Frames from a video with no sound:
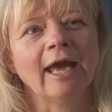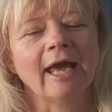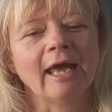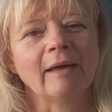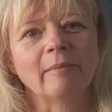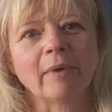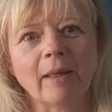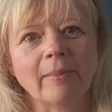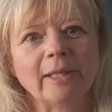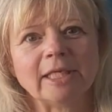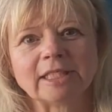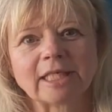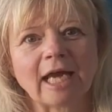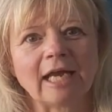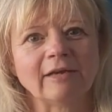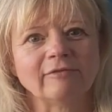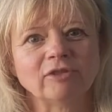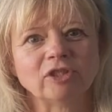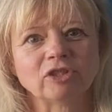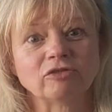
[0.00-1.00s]
and this
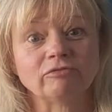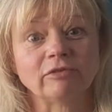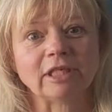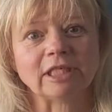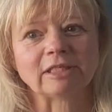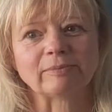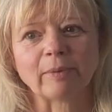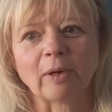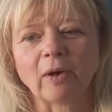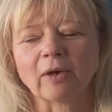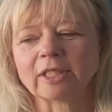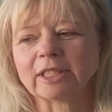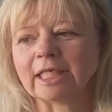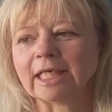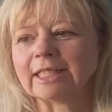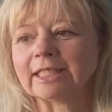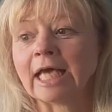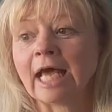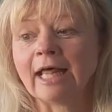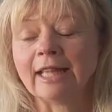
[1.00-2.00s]
kind of just re-sparked
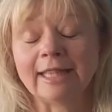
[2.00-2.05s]
it.